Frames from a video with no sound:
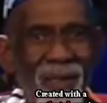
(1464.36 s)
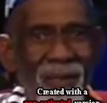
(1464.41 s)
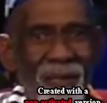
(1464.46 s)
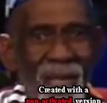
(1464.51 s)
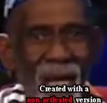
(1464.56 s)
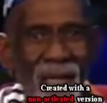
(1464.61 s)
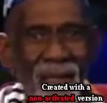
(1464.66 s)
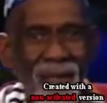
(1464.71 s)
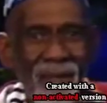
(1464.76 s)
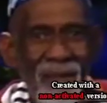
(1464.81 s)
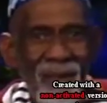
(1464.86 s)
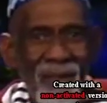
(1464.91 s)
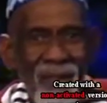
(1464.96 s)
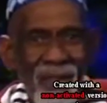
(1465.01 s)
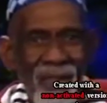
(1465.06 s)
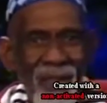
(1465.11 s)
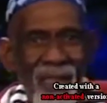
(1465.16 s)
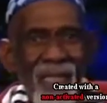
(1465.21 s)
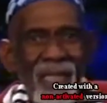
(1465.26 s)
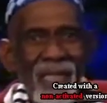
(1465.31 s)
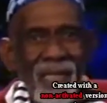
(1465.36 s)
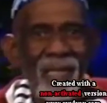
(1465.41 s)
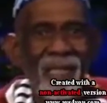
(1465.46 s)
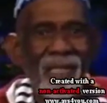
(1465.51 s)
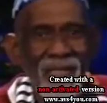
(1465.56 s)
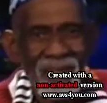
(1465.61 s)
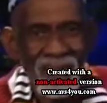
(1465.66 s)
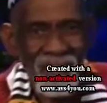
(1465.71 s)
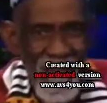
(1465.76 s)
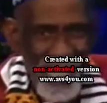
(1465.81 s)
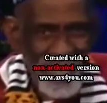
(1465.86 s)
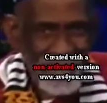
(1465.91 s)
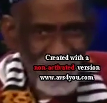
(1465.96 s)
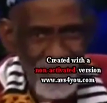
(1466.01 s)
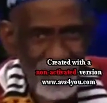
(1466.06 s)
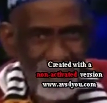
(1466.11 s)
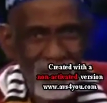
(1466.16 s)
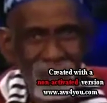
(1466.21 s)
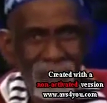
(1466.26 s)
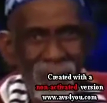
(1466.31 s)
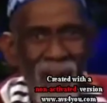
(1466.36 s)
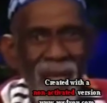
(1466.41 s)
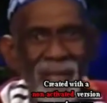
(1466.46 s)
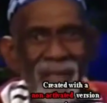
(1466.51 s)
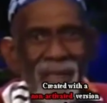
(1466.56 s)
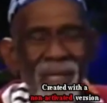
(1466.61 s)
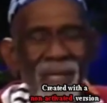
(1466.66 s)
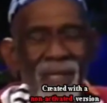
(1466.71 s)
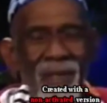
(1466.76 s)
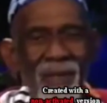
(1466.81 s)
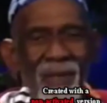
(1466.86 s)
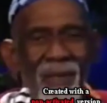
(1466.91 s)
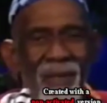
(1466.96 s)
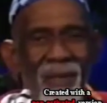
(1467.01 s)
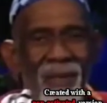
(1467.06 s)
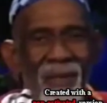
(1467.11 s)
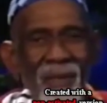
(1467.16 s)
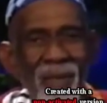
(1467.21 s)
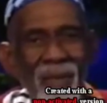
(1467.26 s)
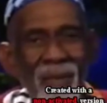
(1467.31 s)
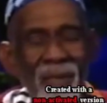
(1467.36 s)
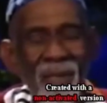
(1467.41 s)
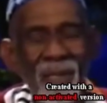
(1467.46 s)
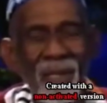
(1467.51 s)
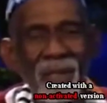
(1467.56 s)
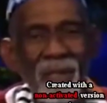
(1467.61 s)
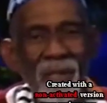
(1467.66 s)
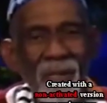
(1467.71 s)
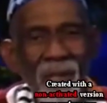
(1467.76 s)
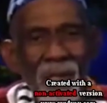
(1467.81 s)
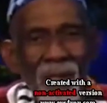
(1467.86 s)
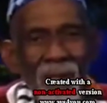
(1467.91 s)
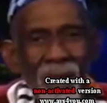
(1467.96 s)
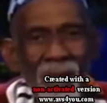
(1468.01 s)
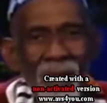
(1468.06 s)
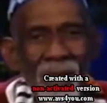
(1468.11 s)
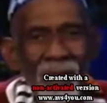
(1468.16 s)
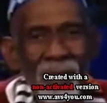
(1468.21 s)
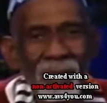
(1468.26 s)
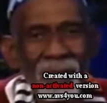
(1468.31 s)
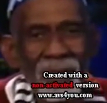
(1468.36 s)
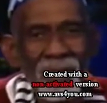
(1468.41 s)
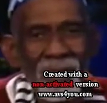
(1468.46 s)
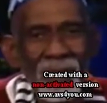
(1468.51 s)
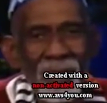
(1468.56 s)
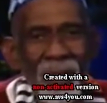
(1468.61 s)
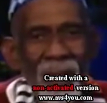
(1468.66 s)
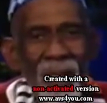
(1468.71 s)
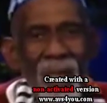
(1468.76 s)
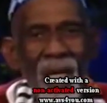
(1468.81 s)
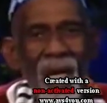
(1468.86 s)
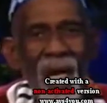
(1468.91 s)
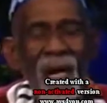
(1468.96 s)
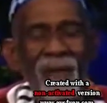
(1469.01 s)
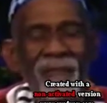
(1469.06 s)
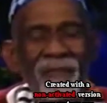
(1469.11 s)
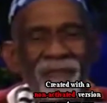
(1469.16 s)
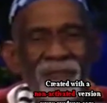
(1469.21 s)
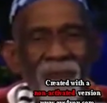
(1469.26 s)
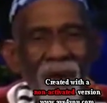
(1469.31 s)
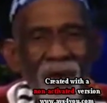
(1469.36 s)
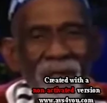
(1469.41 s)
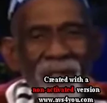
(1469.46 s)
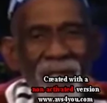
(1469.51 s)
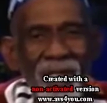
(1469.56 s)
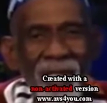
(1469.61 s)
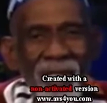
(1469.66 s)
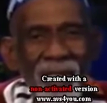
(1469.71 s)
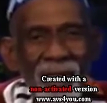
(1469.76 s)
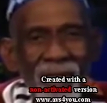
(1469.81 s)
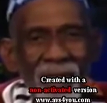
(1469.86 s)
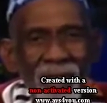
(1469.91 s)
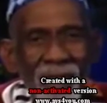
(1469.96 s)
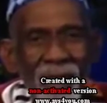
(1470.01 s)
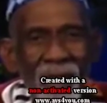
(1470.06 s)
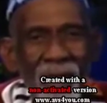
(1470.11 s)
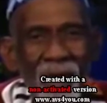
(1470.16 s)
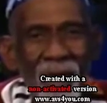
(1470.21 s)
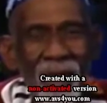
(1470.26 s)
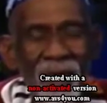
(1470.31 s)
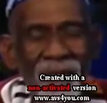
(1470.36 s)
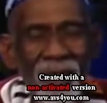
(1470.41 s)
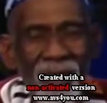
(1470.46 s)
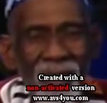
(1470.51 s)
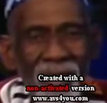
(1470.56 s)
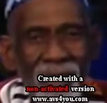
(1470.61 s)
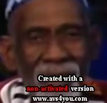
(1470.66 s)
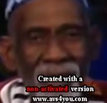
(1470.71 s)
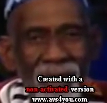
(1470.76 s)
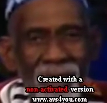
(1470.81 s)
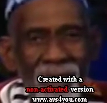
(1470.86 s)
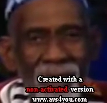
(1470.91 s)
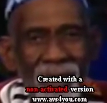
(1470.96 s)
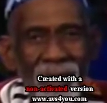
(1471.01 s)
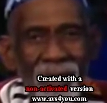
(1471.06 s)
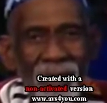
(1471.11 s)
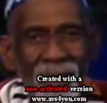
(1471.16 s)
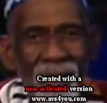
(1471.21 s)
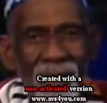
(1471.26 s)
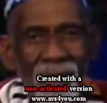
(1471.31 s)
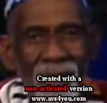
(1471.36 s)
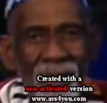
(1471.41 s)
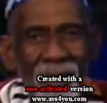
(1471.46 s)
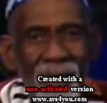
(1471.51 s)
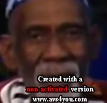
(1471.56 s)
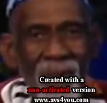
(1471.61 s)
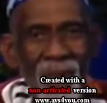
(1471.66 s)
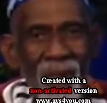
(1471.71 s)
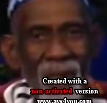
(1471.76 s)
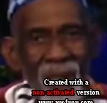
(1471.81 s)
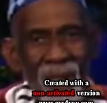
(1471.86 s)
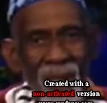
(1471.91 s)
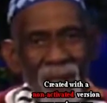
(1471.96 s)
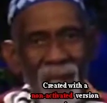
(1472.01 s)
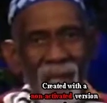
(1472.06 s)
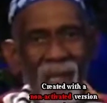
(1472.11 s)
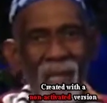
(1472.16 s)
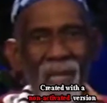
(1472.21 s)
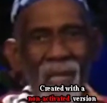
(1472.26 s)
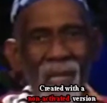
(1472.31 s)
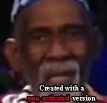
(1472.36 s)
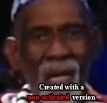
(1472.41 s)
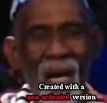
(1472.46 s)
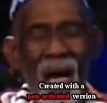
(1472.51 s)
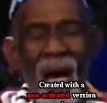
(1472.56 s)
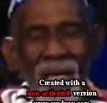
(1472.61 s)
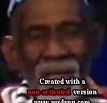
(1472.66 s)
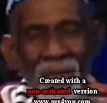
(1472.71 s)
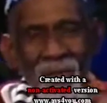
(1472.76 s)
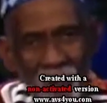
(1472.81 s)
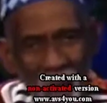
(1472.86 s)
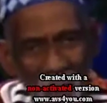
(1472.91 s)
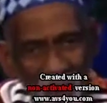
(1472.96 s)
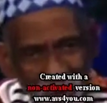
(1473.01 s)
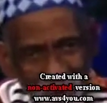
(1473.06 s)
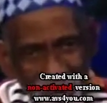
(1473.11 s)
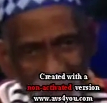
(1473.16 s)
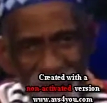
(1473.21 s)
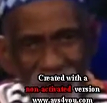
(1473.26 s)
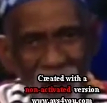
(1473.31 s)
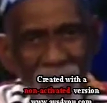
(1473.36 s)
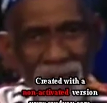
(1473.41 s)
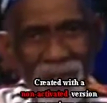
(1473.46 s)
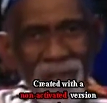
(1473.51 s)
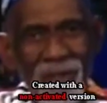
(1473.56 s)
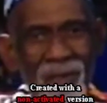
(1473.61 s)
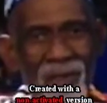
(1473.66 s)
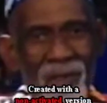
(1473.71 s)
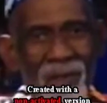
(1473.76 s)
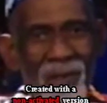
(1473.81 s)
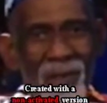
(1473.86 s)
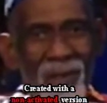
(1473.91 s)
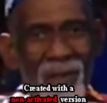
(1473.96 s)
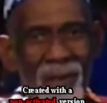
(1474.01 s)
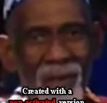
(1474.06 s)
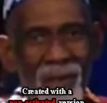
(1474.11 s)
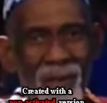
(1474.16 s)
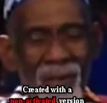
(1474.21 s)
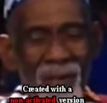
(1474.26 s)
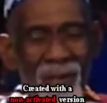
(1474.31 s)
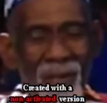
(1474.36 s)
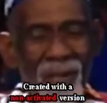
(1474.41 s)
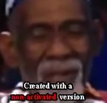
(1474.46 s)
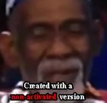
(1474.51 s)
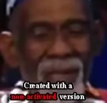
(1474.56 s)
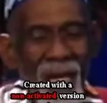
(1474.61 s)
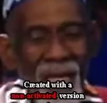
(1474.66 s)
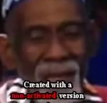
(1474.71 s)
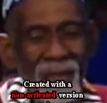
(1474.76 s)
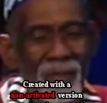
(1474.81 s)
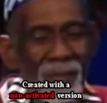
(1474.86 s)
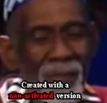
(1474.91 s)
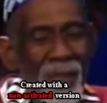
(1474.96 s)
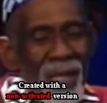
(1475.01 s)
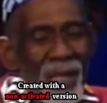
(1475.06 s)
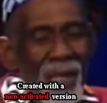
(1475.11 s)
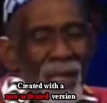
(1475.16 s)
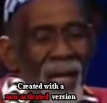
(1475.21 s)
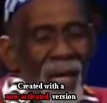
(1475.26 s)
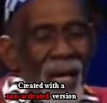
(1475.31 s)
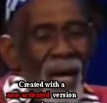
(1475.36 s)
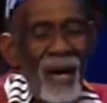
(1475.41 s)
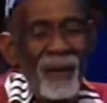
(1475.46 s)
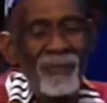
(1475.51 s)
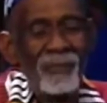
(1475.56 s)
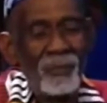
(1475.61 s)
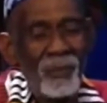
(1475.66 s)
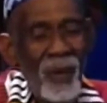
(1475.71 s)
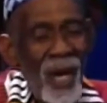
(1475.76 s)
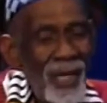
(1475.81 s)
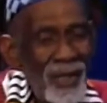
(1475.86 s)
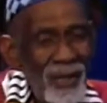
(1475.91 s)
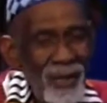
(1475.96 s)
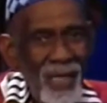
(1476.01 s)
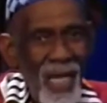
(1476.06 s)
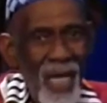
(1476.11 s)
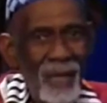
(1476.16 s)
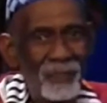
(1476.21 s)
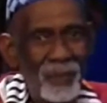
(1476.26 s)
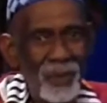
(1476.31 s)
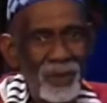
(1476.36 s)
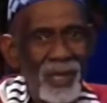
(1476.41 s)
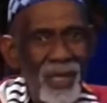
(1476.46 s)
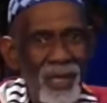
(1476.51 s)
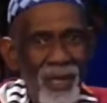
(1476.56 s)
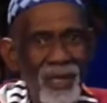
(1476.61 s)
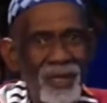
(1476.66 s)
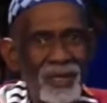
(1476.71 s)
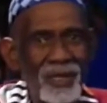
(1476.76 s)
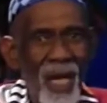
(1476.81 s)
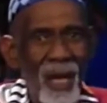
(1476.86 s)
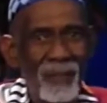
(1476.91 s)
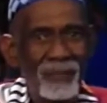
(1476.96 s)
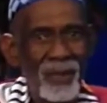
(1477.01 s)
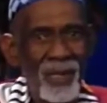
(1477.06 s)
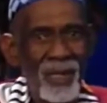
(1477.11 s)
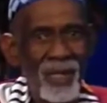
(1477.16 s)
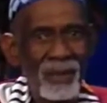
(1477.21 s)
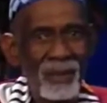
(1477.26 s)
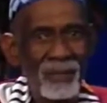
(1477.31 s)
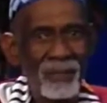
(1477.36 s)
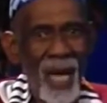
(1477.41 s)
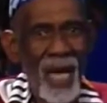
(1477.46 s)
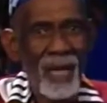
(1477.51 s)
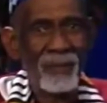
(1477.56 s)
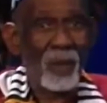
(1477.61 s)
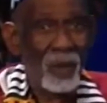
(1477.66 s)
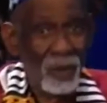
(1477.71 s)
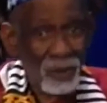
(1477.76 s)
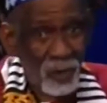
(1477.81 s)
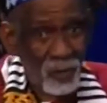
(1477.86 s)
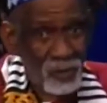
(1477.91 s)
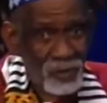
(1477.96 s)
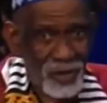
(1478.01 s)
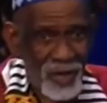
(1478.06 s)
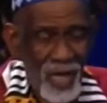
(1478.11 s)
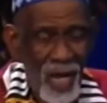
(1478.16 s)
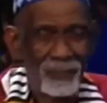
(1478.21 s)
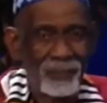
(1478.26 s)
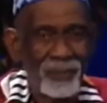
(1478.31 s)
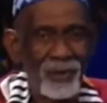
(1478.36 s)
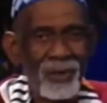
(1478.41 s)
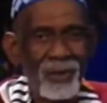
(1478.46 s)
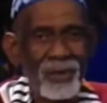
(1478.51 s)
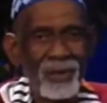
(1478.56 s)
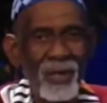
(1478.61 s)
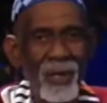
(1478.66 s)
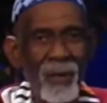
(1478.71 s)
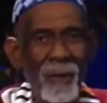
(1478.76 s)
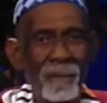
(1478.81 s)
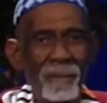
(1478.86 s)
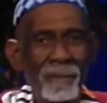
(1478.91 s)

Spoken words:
that ecclesiastical mandate. The herbs are for the healing of the nations. And those of us that may have read that particular chapter in the Bible, or those chapters,